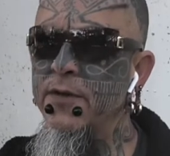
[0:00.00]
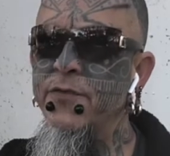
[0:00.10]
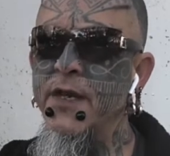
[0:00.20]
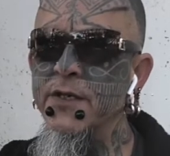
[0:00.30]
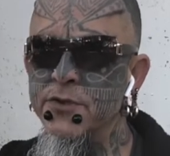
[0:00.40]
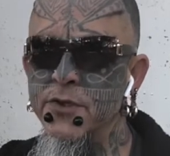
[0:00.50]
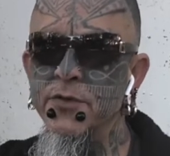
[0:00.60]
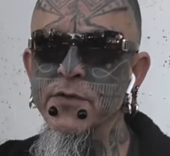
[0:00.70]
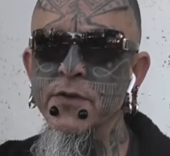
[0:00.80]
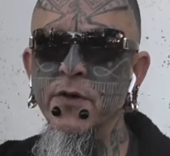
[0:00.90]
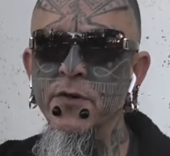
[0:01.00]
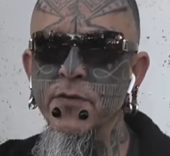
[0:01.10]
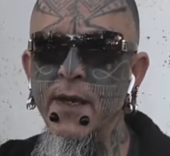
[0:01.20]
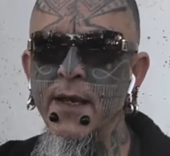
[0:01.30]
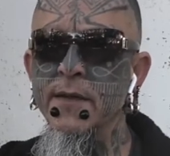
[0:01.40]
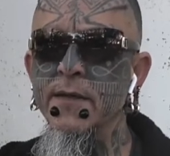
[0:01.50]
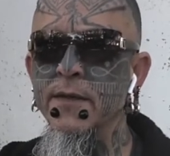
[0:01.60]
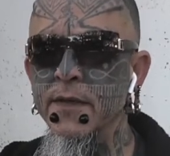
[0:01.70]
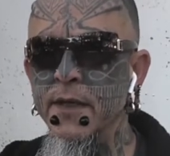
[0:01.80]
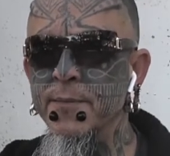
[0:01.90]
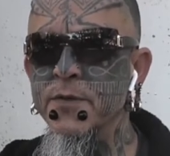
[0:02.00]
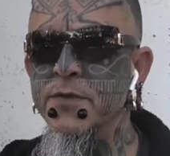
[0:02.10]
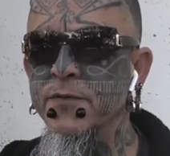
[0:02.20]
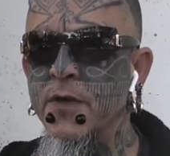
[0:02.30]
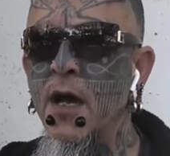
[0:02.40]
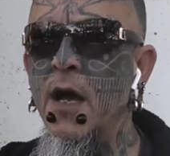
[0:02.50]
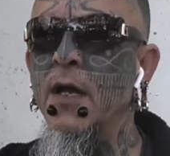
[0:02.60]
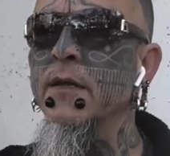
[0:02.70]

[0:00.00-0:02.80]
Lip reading: that children are created in the image of God,